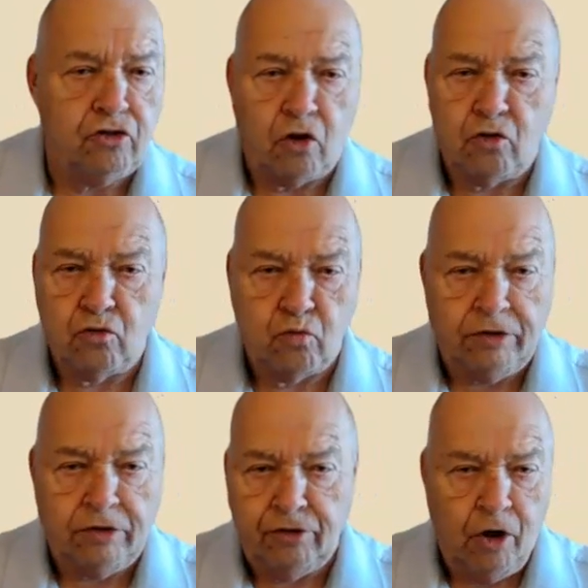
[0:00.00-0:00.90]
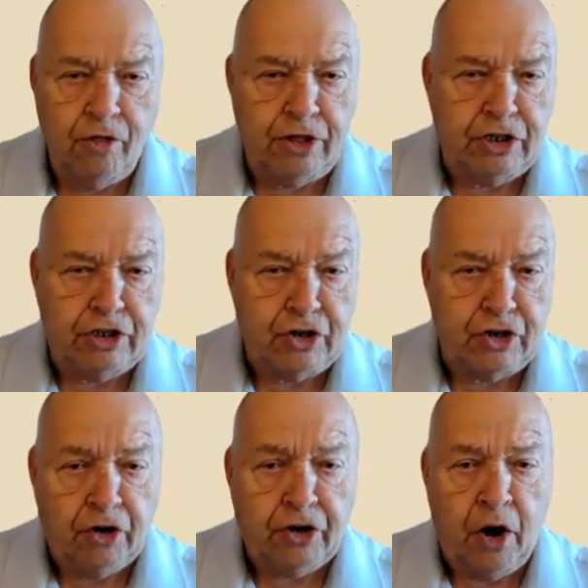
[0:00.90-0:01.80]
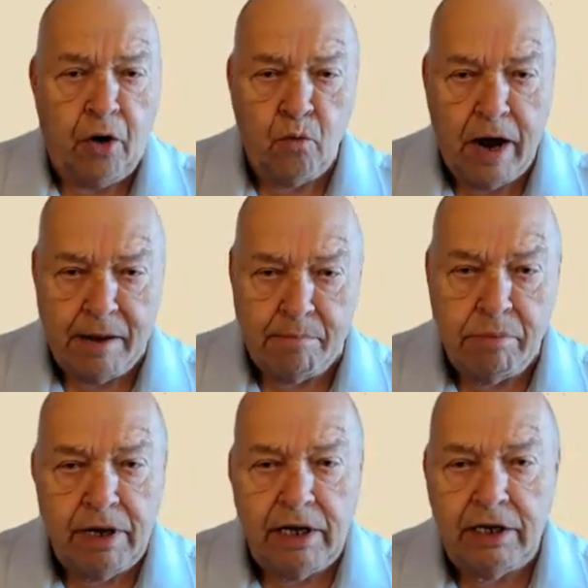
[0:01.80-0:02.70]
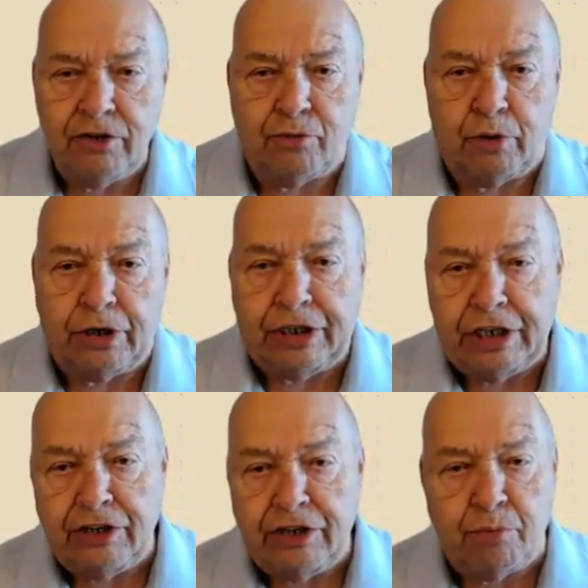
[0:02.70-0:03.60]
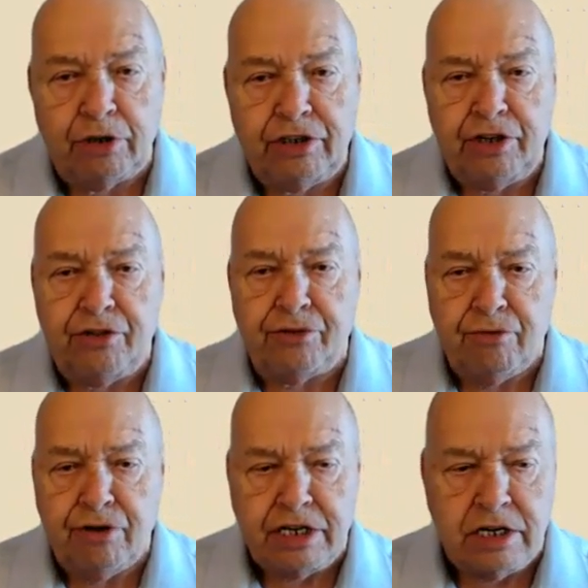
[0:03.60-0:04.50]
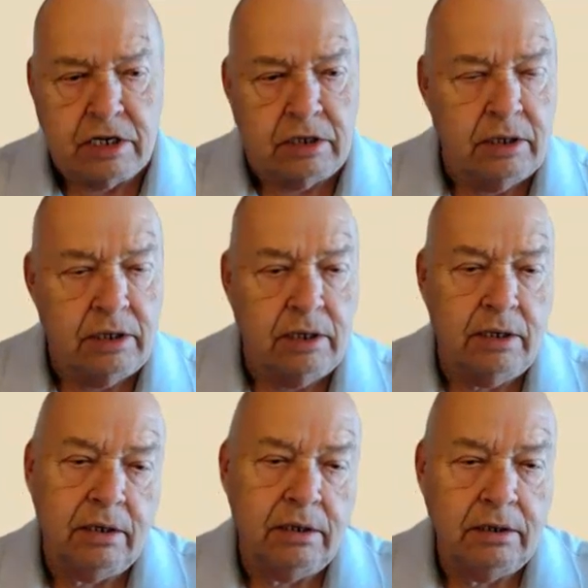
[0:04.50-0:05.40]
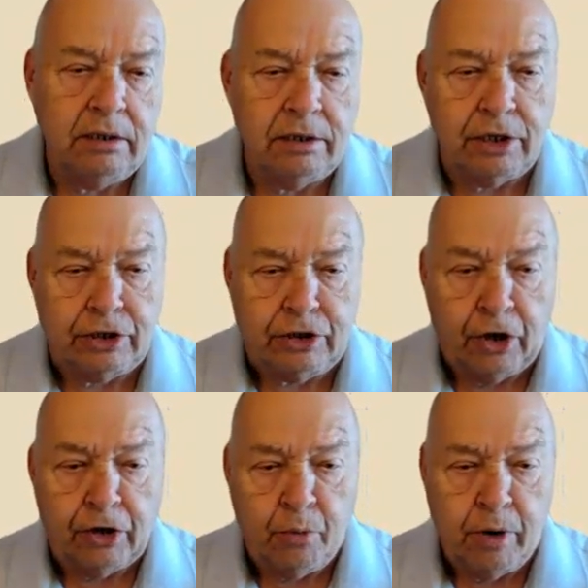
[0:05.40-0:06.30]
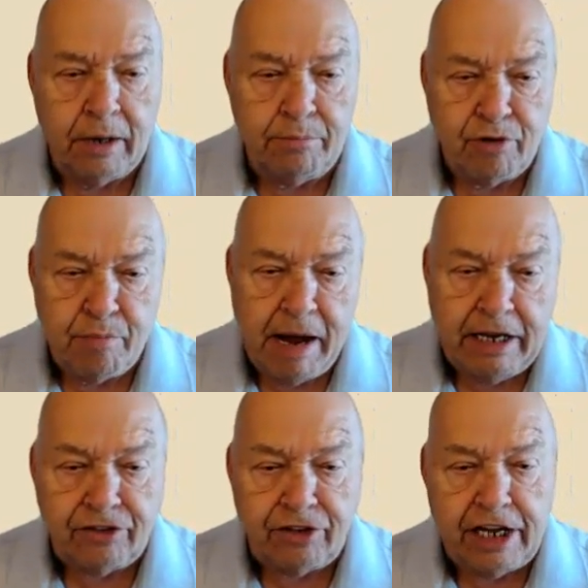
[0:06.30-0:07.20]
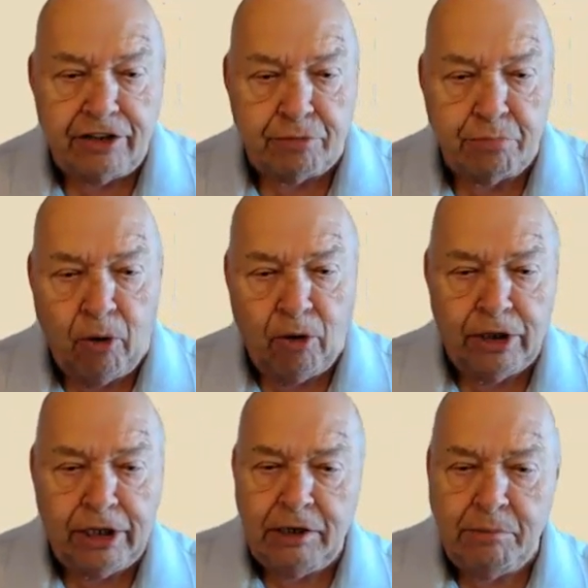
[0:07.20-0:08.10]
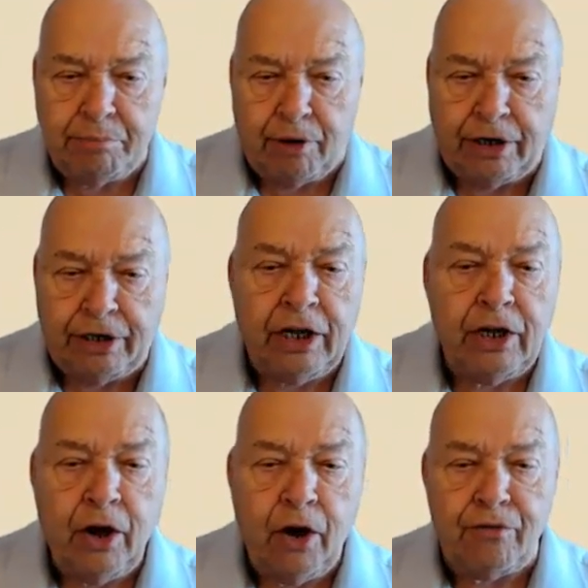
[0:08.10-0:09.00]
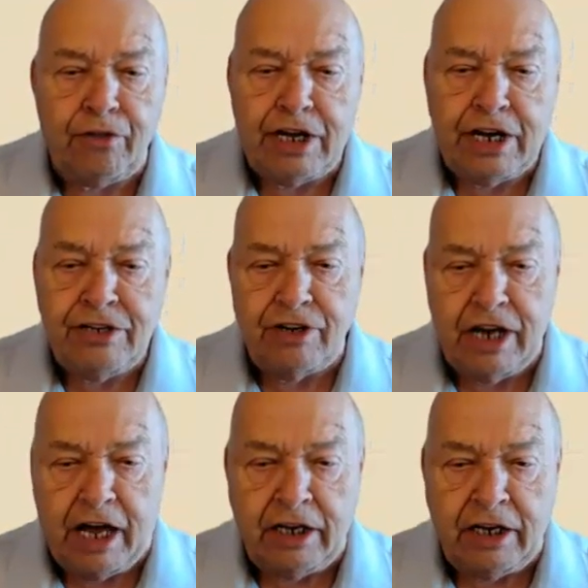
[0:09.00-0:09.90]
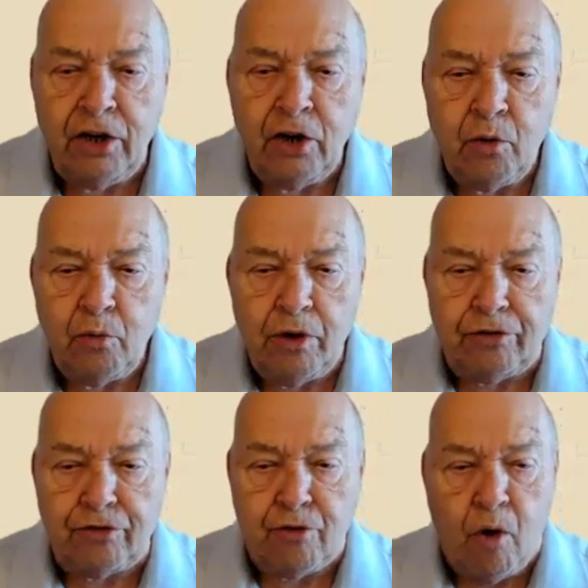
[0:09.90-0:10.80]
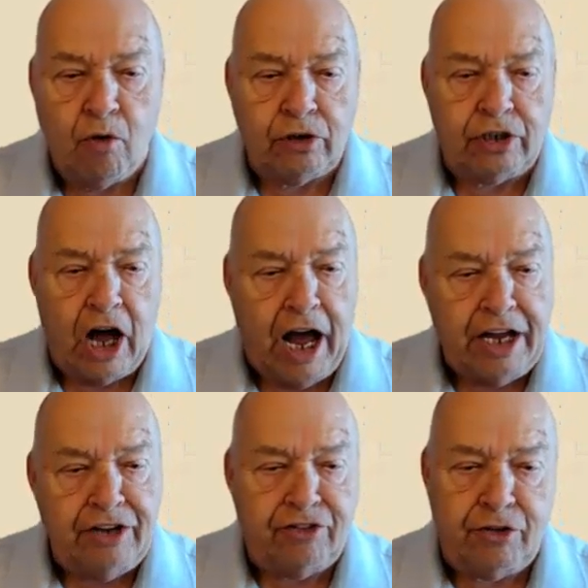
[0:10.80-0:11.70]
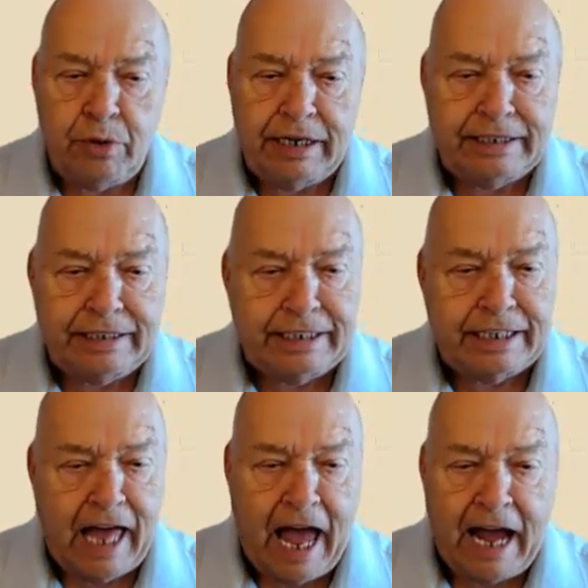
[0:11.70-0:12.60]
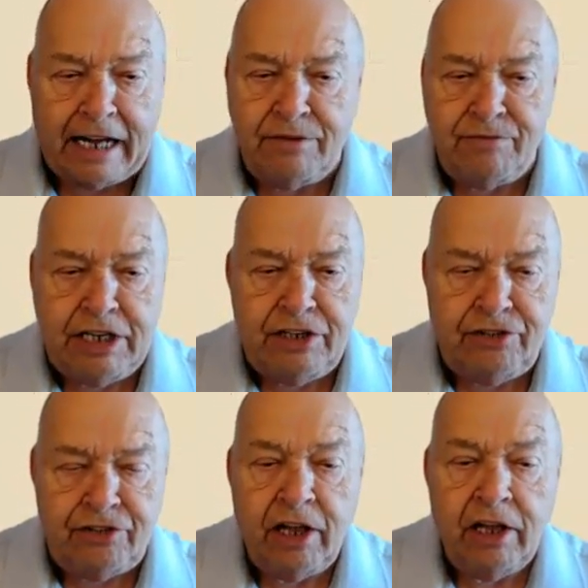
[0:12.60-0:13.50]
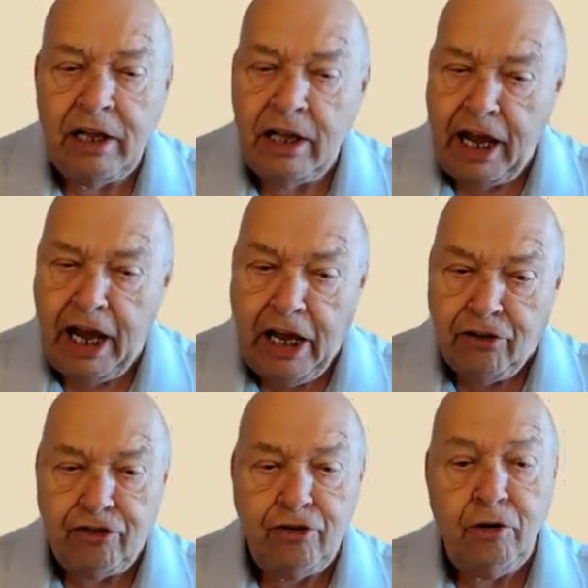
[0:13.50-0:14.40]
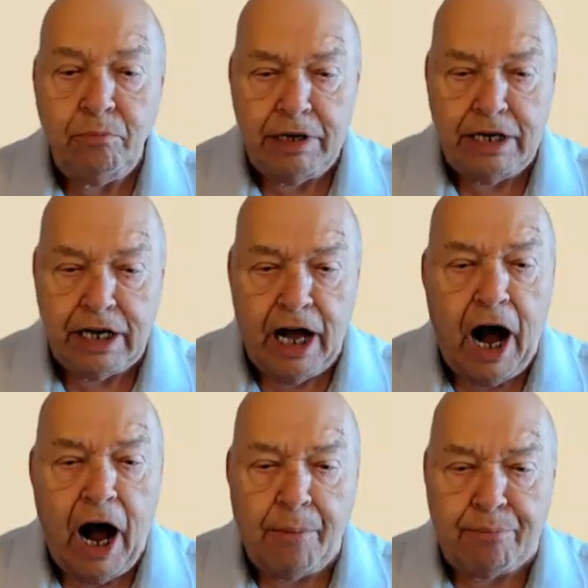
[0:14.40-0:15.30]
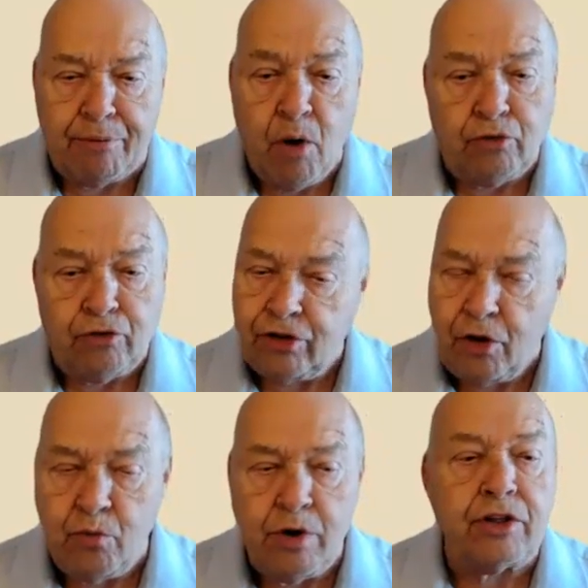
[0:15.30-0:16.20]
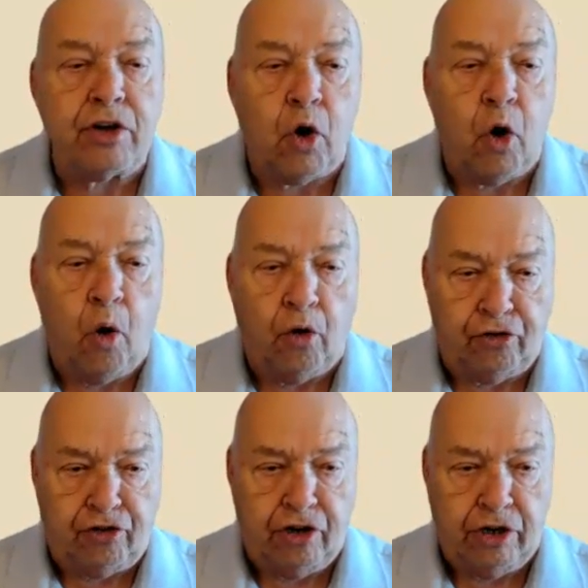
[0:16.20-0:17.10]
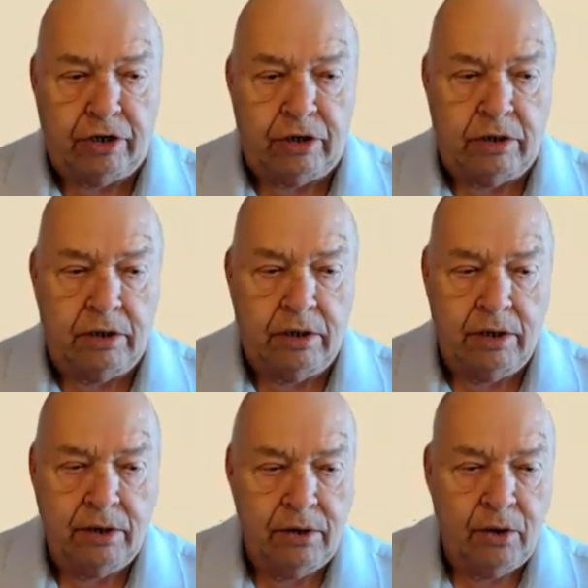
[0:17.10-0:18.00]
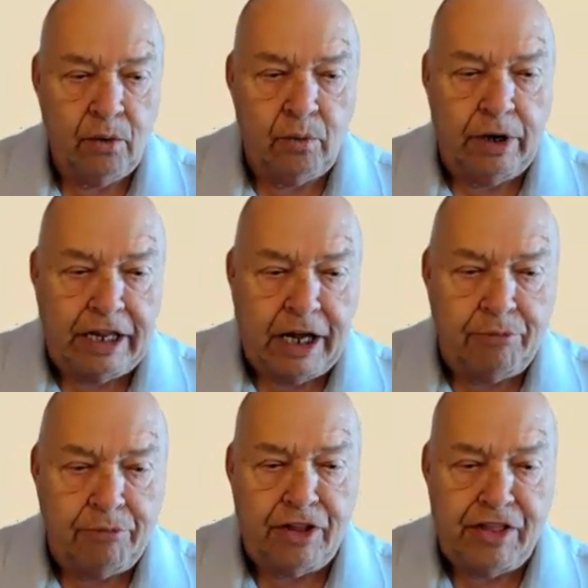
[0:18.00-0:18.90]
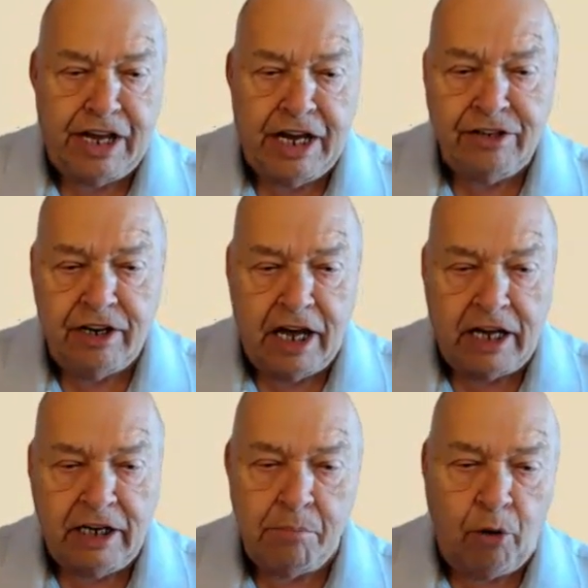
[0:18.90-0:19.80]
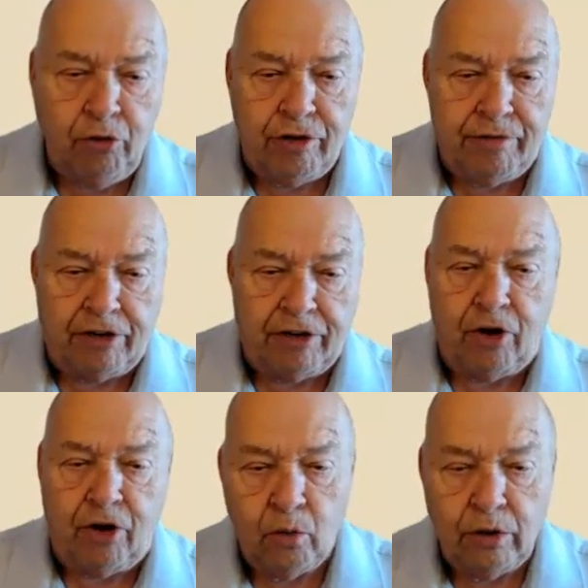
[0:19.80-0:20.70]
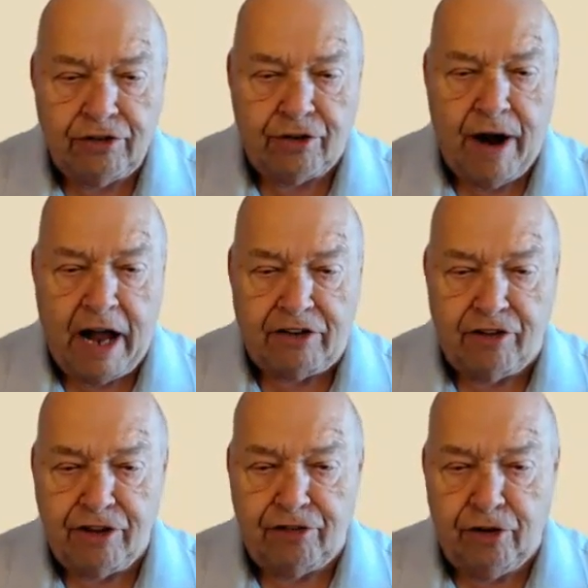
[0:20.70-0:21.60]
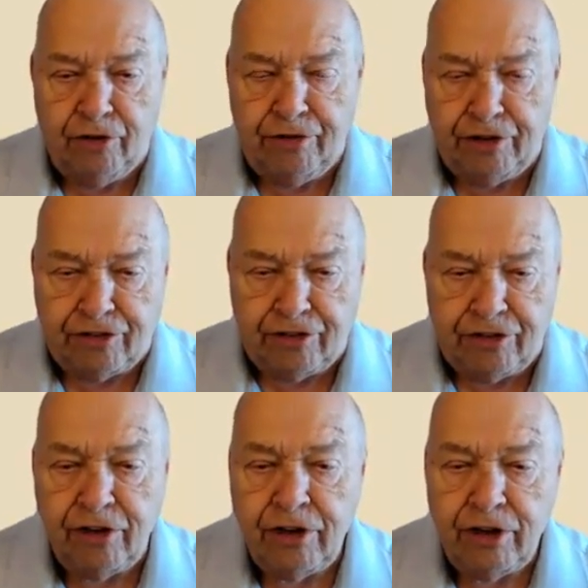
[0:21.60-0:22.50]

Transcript: So, what's on the dark web in 2023? The dark web remains a small hidden part of the internet with strong ties to illegal activities and should be approached with caution. When it comes to the internet, most of us only scratch the surface.